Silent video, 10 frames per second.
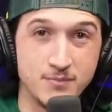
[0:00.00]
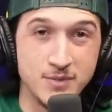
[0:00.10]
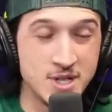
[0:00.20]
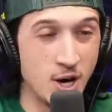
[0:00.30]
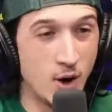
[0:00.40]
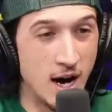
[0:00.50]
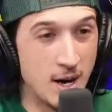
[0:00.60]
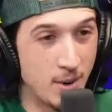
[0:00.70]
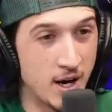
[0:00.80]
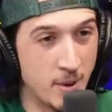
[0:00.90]
So I
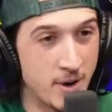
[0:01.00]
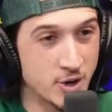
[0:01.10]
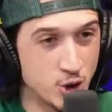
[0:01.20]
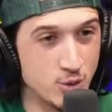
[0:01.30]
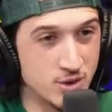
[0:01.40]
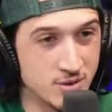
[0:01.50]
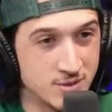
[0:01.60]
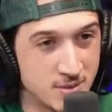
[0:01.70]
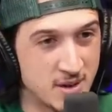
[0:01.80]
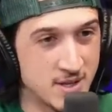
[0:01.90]
bought a pair of shoes
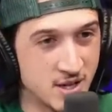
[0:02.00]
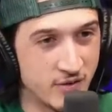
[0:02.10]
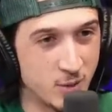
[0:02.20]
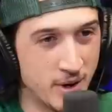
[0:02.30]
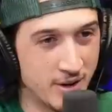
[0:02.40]
to make myself feel better.